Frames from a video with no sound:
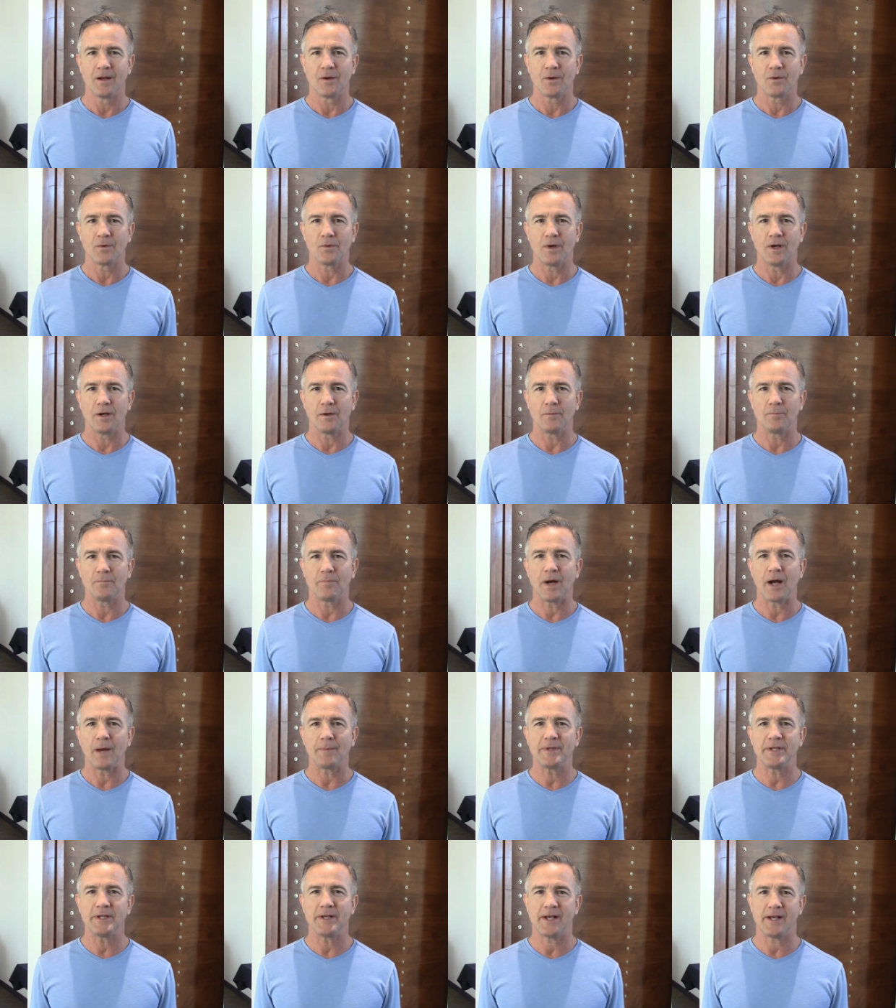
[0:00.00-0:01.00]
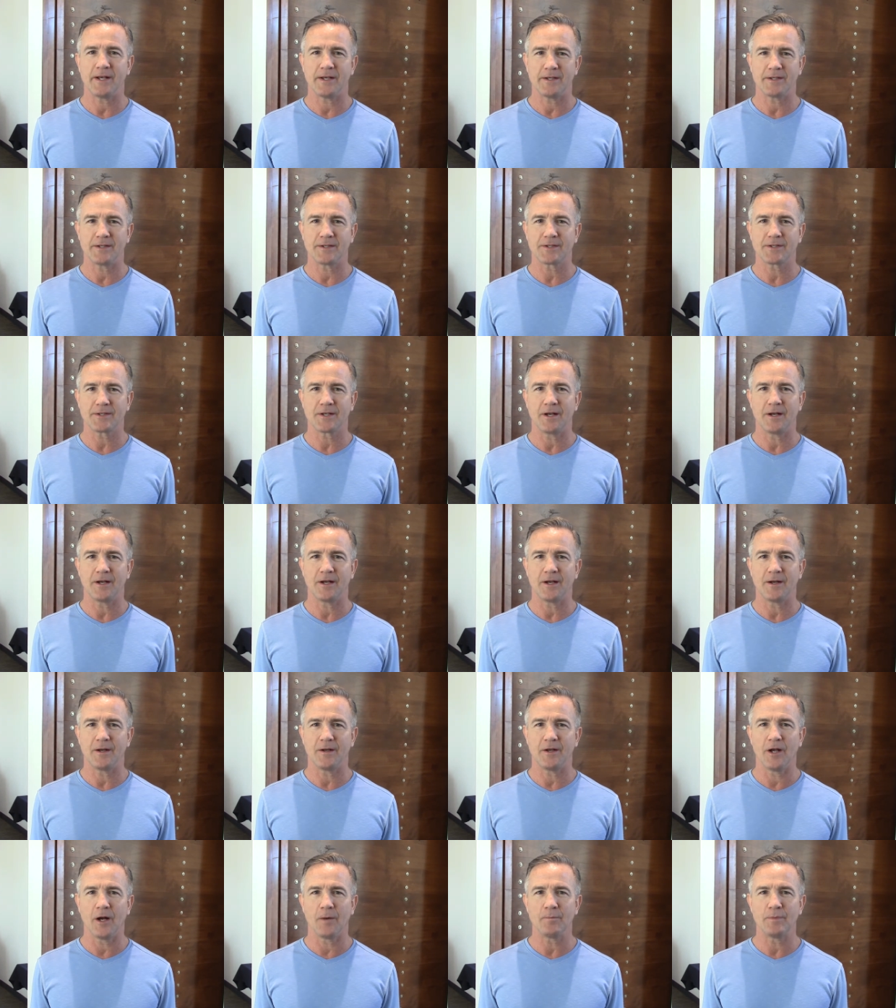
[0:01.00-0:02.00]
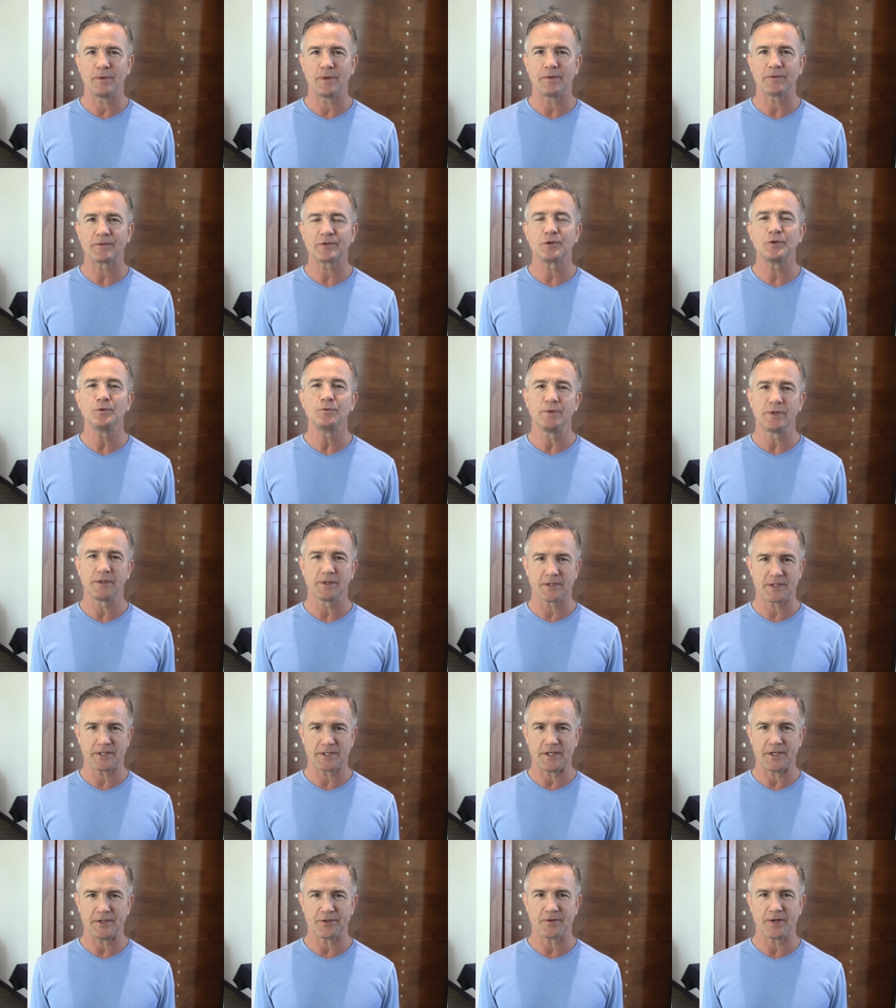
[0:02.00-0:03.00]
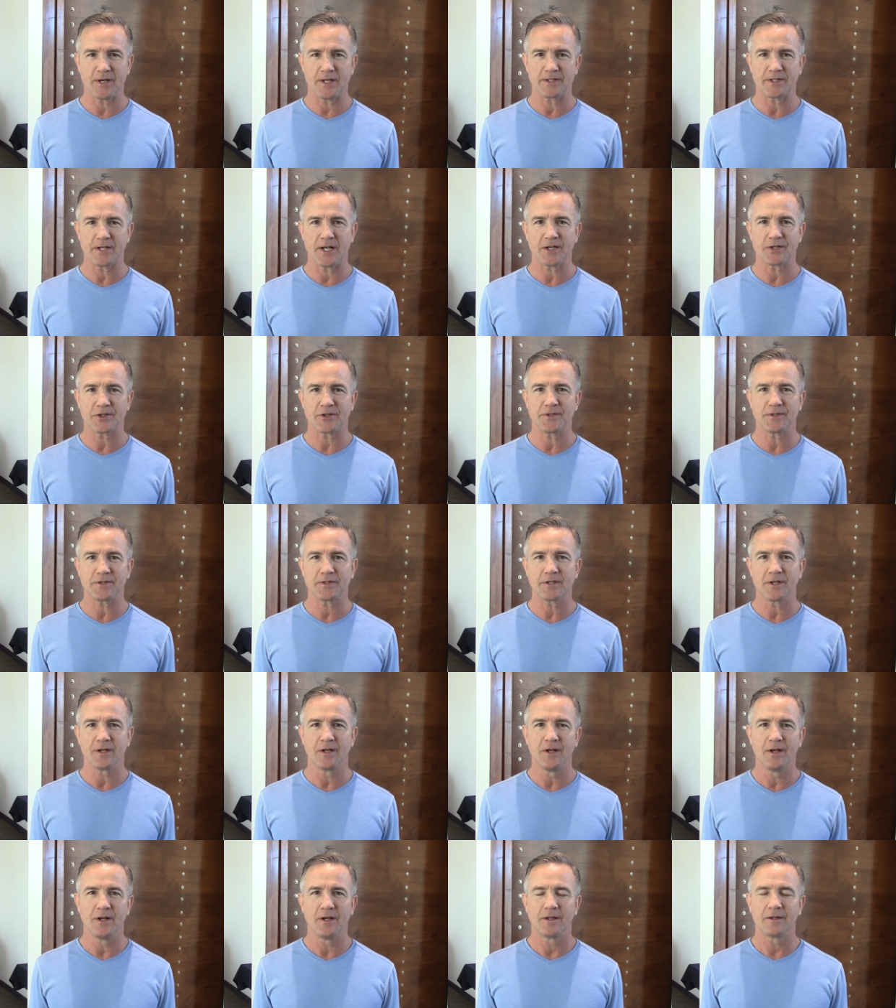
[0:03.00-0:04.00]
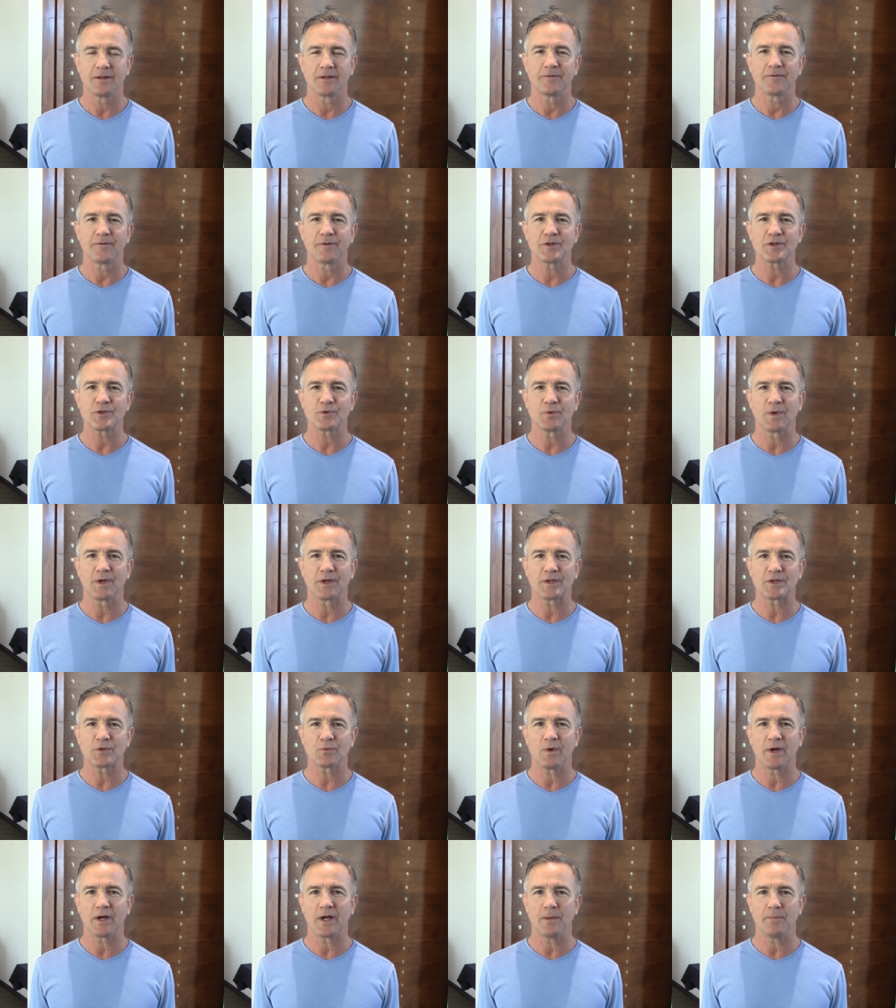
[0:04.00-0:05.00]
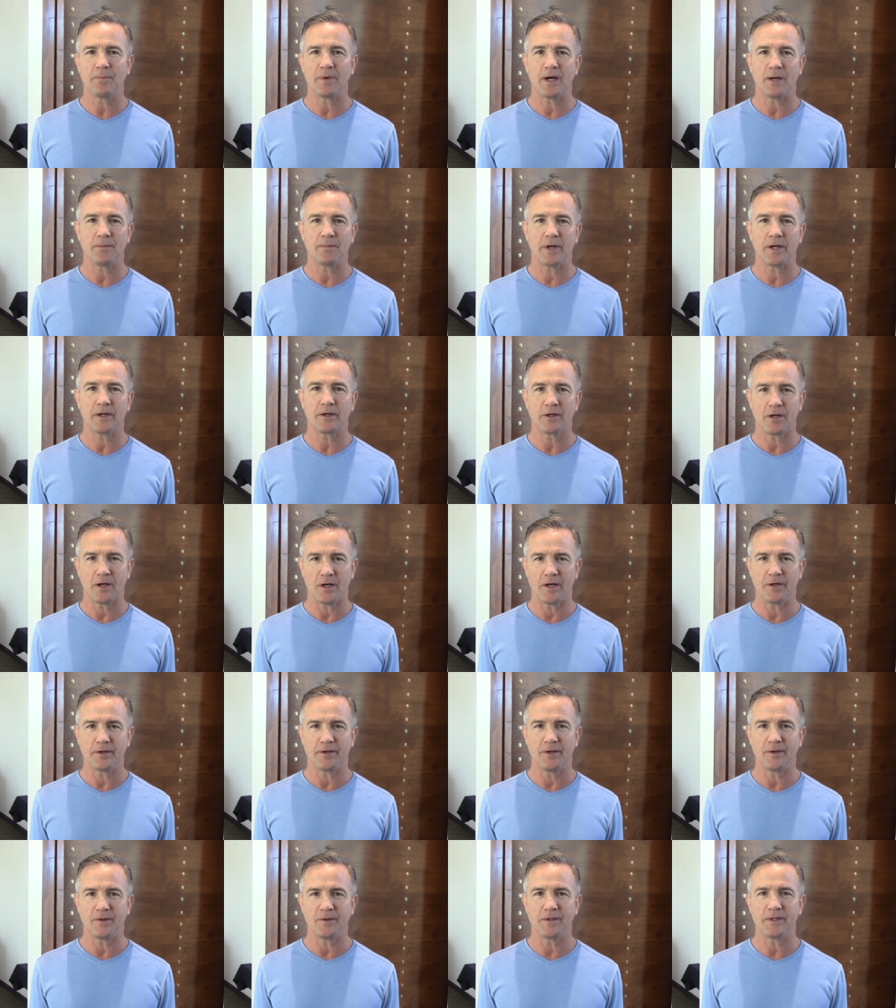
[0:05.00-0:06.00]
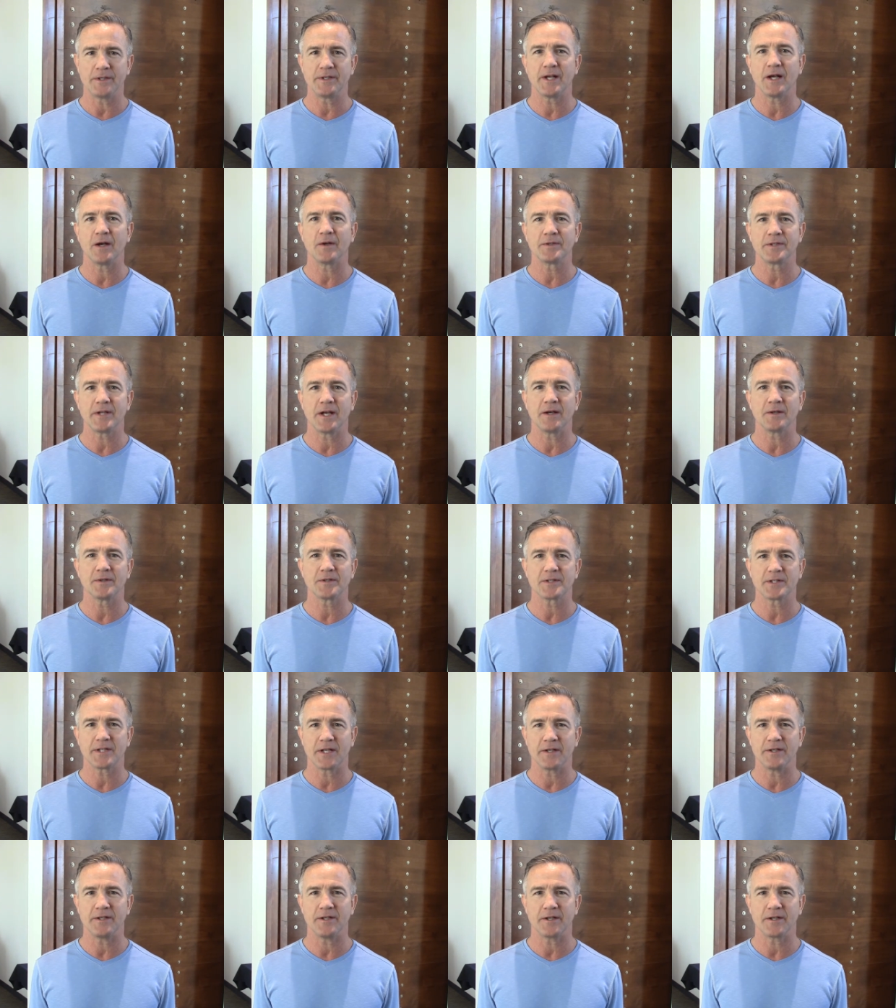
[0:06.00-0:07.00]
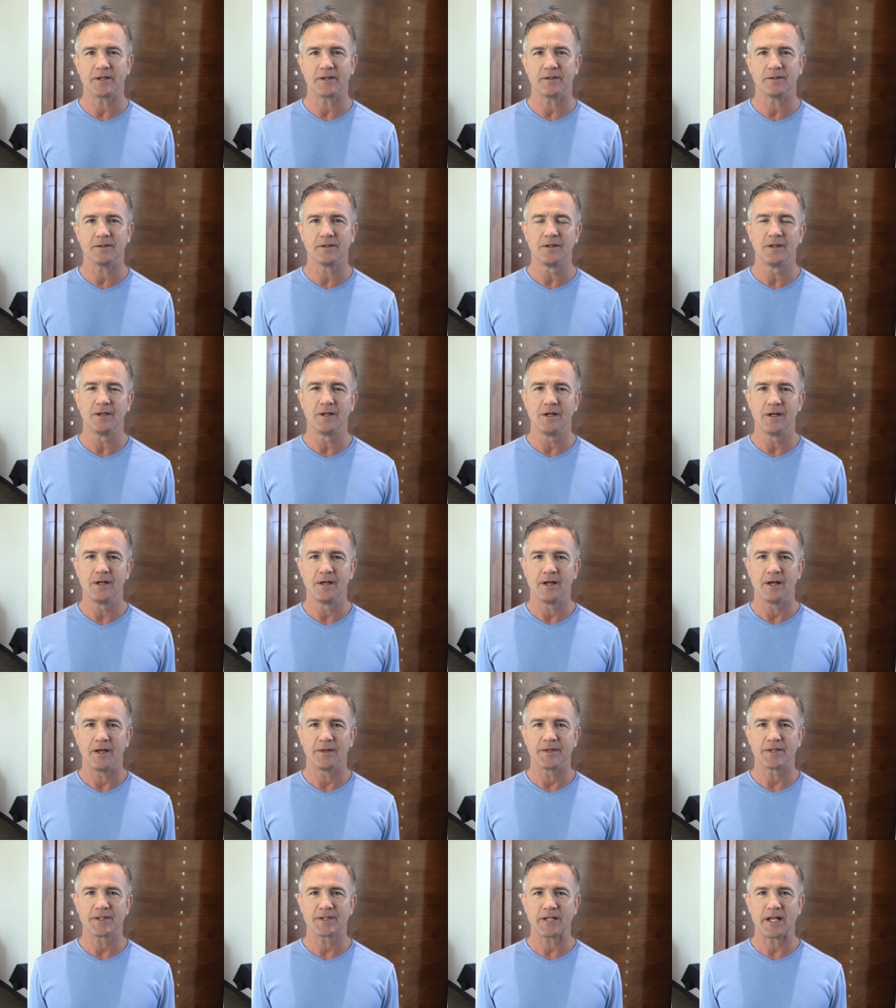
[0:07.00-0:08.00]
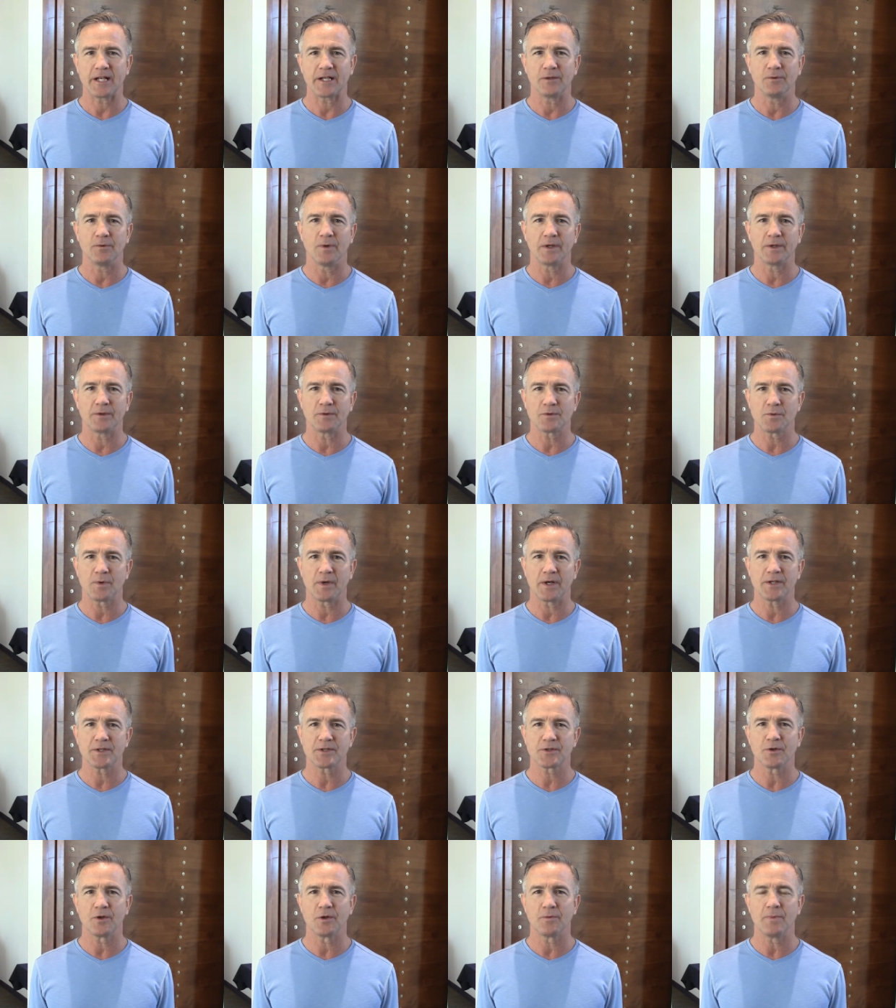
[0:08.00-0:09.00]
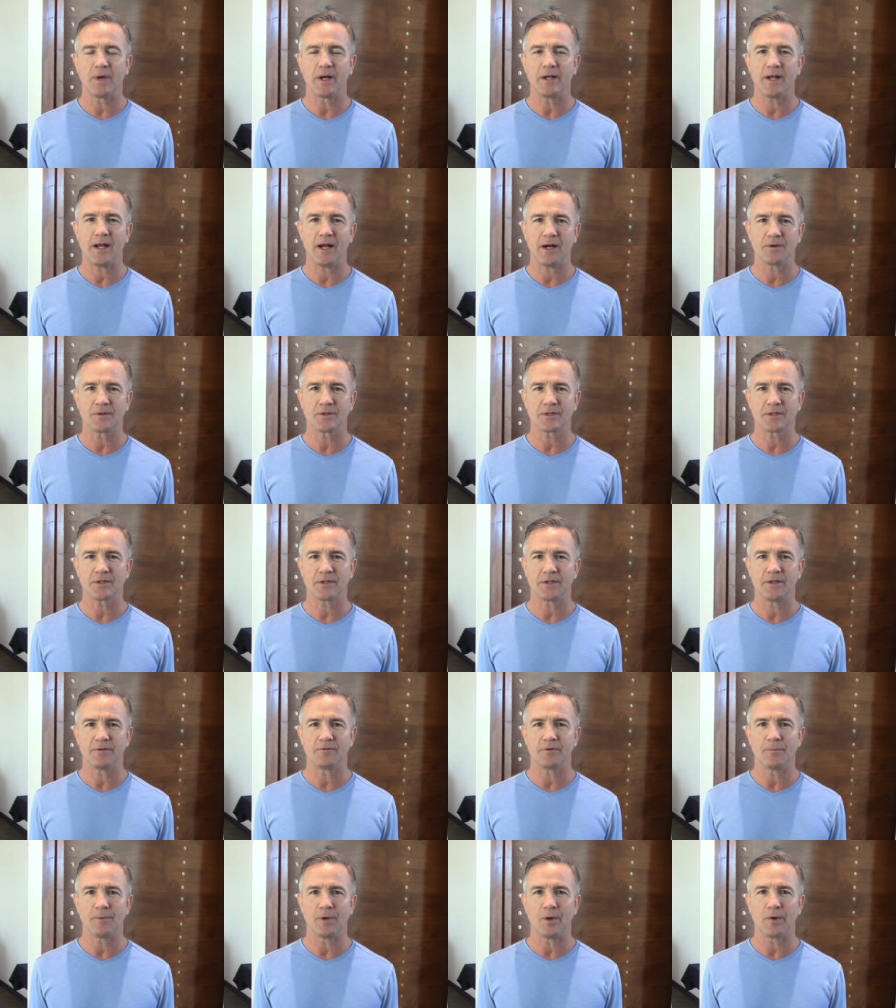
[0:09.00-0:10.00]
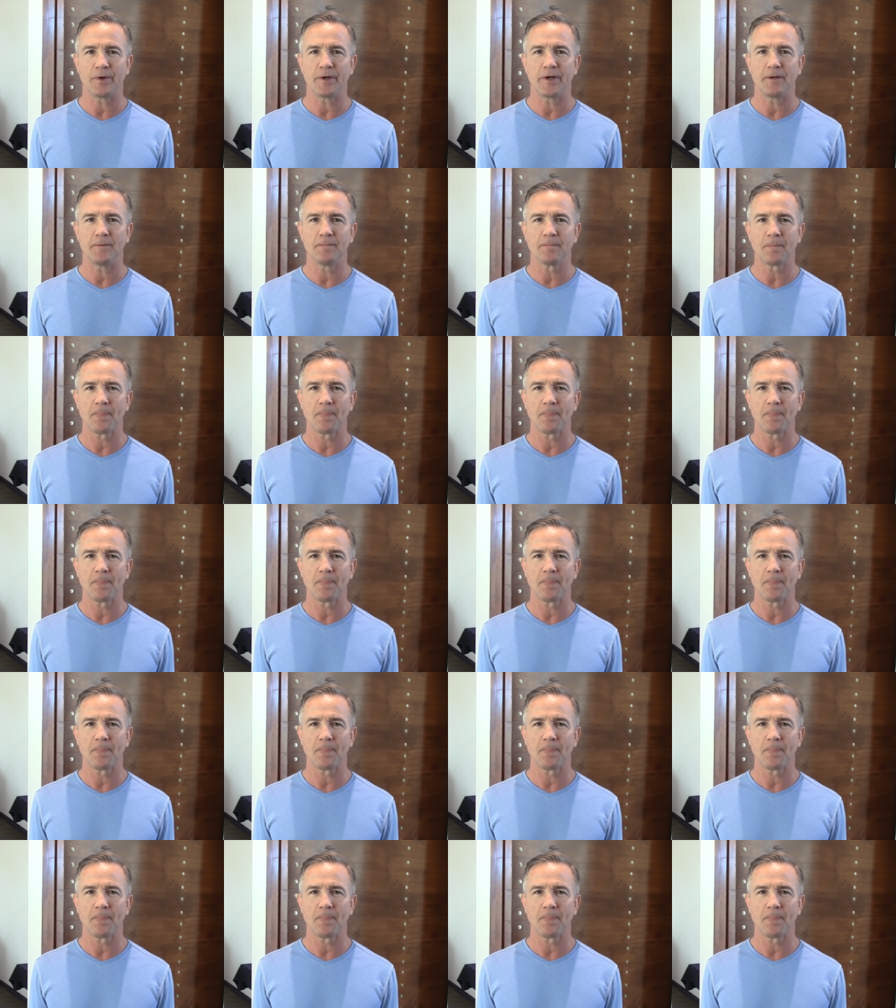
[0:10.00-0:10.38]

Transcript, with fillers: Well, Bobby has helped me with 2 real estate transactions. The first one was when I bought my condo in downtown San Diego, and the second one was when I sold my house in Ramona.